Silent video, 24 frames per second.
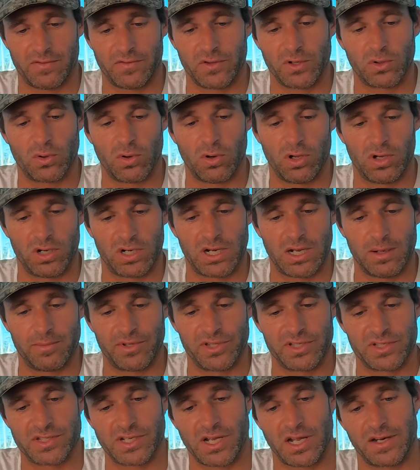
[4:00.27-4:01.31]
have the coil come to
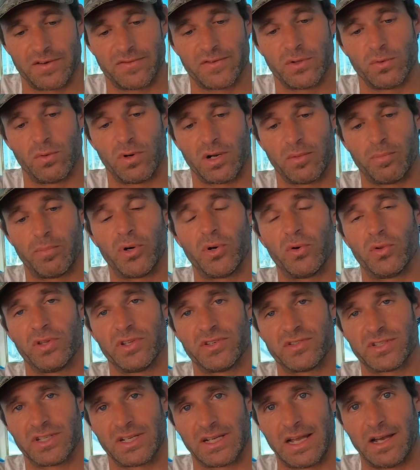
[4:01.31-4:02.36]
the side if you wanna pull
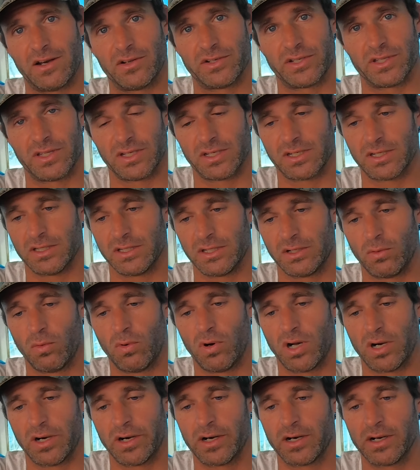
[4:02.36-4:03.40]
this thing out into the clear
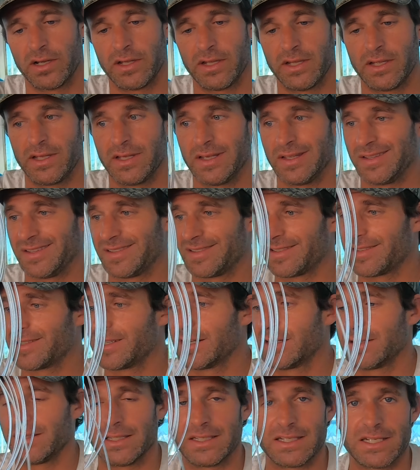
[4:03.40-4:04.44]
water. This is
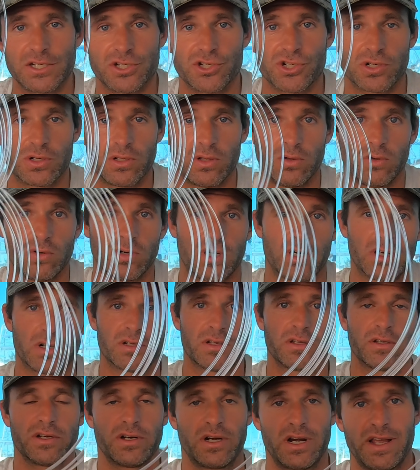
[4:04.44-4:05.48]
gonna lead your lure,
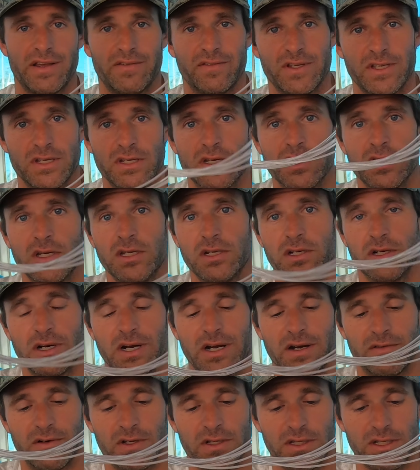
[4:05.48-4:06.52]
your heavy
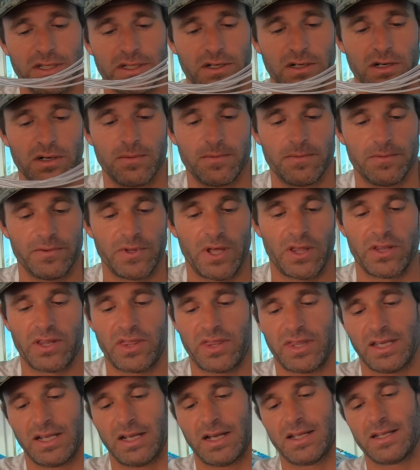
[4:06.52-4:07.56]
leader. Another
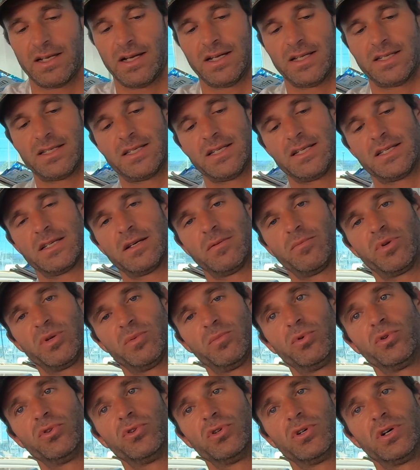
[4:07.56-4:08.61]
thing I see some
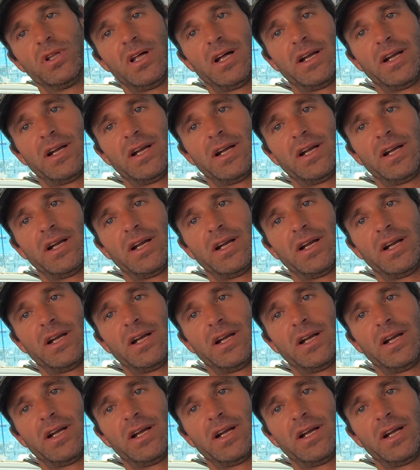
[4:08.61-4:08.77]
people do a